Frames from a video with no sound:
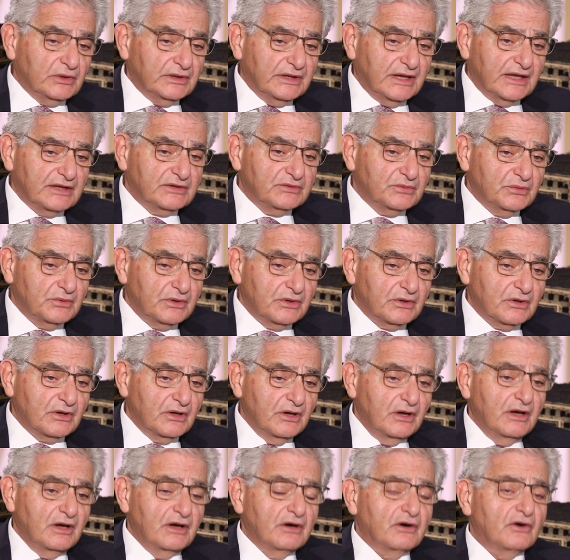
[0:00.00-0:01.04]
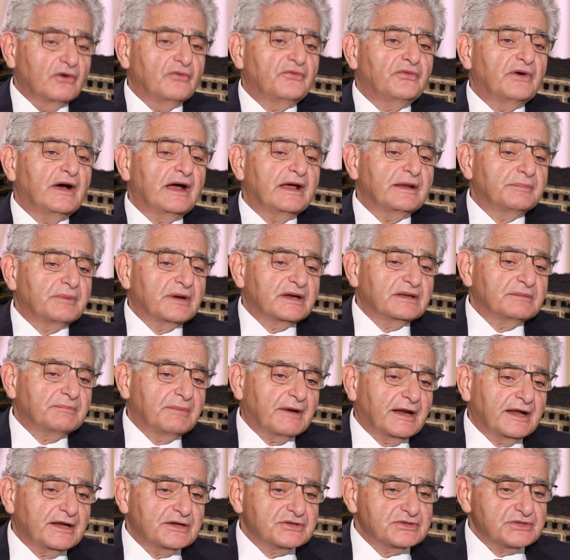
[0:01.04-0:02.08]
network of hybrid
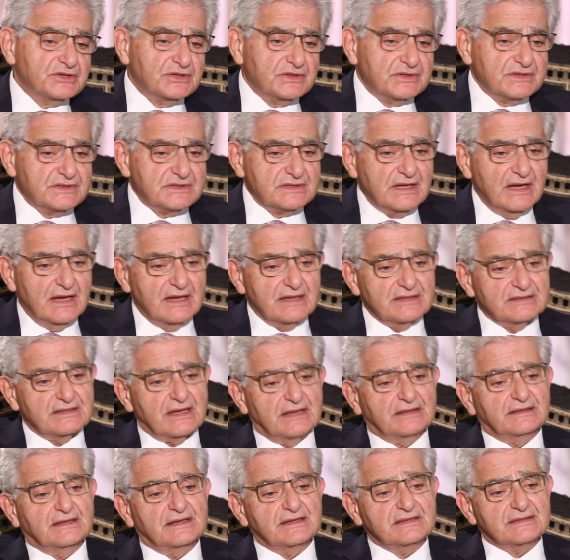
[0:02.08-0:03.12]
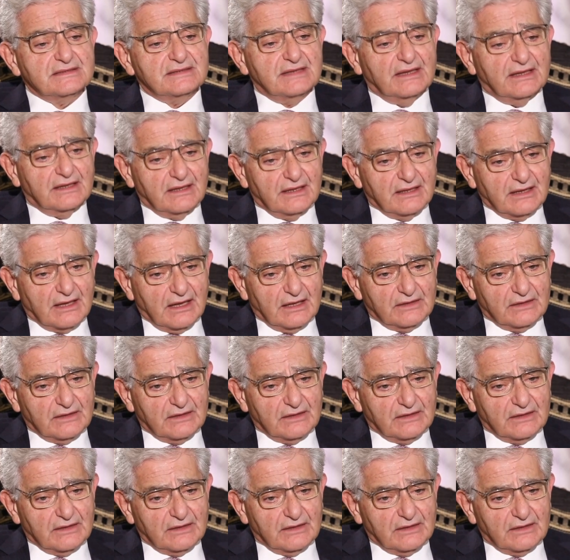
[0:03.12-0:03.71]
branches that is taking